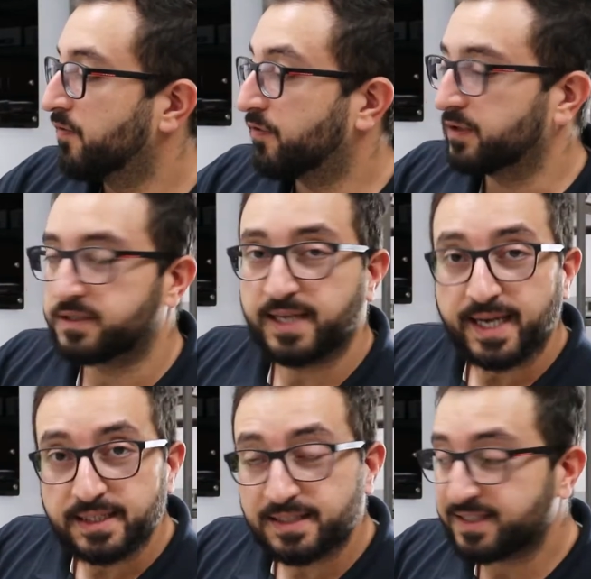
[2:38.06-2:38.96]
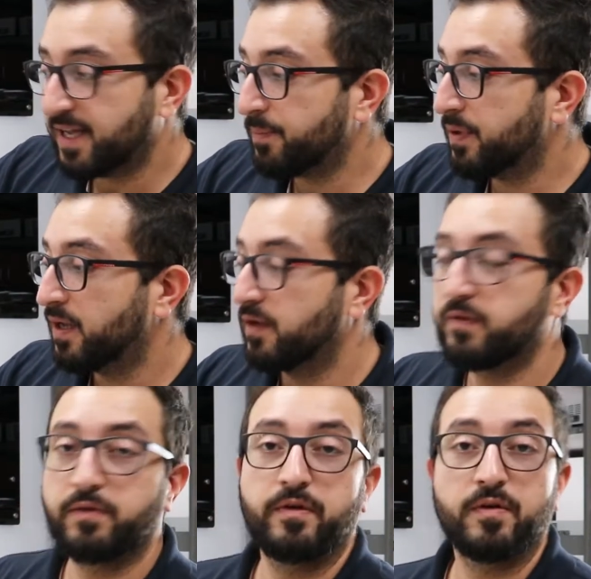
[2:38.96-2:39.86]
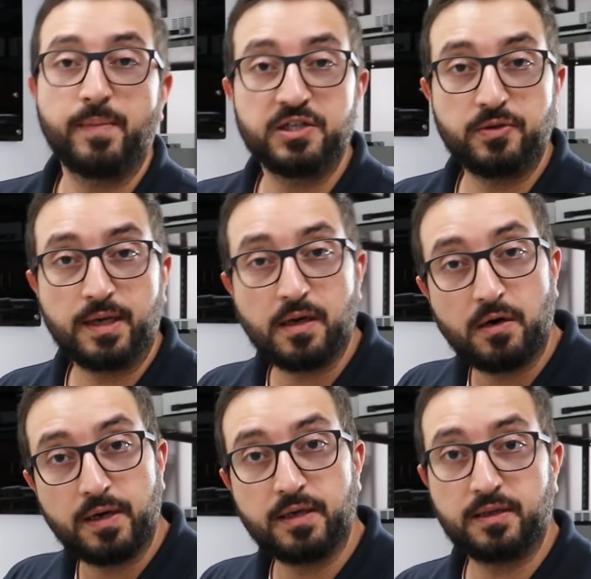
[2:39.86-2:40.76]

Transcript: For the second step, where we were measuring current